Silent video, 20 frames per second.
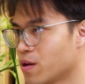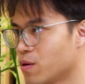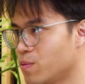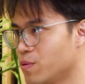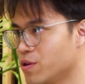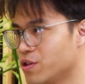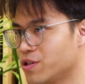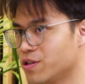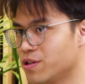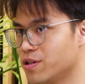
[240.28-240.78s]

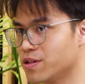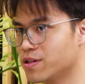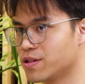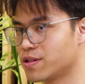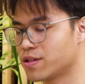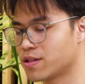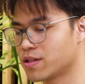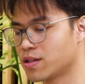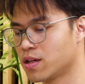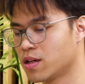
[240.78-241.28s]
which
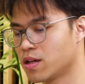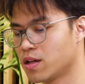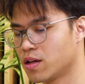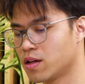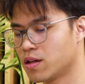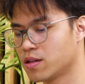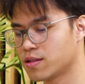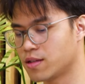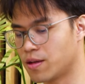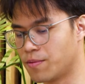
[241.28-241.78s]
is
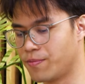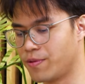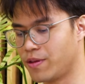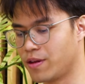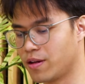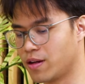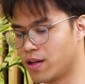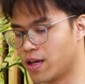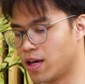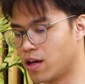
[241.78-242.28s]

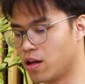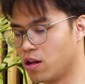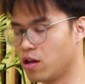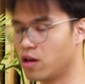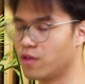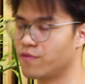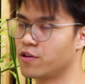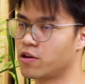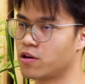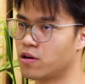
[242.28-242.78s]
something that a
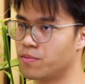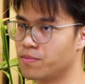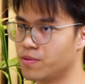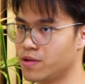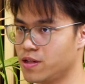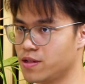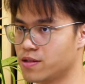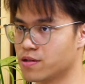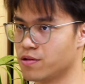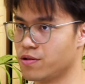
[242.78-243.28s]
lot of the
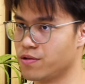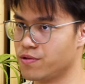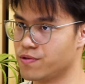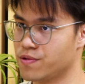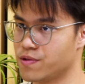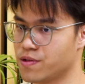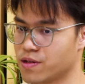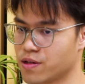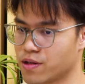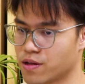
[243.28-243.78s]
companies are
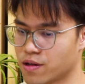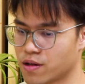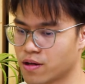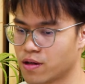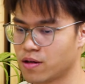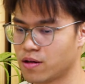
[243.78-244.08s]
using